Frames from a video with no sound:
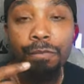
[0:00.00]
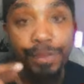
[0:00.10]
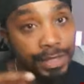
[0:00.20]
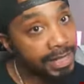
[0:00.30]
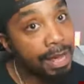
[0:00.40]

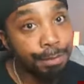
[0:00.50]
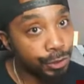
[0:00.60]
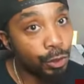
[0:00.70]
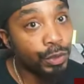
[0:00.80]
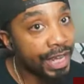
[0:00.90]
This
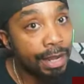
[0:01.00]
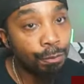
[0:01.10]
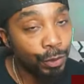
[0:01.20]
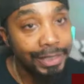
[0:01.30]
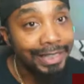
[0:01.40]
episode
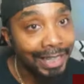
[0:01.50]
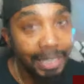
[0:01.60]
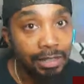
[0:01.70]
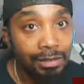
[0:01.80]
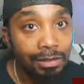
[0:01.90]
came really
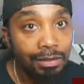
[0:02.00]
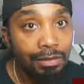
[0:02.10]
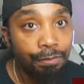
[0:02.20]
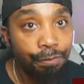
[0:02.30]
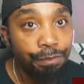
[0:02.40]
late.
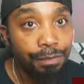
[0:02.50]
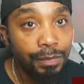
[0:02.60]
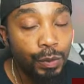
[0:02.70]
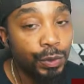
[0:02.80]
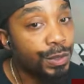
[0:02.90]

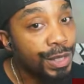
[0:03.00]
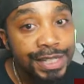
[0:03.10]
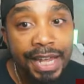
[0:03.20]
They